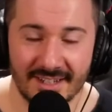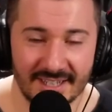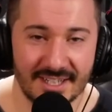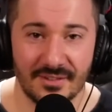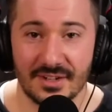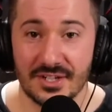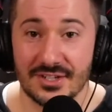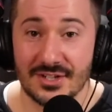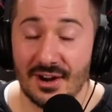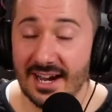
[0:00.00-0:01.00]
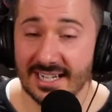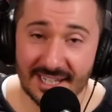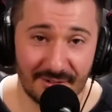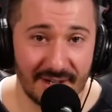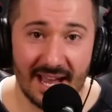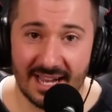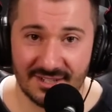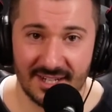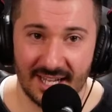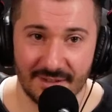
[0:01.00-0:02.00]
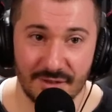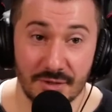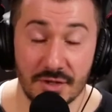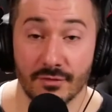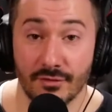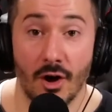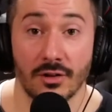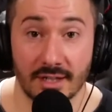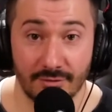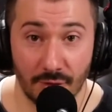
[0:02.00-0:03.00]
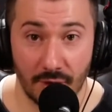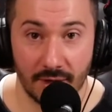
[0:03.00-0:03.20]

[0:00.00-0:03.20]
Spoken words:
They're just trying to get a reaction out of you, and you're falling for it,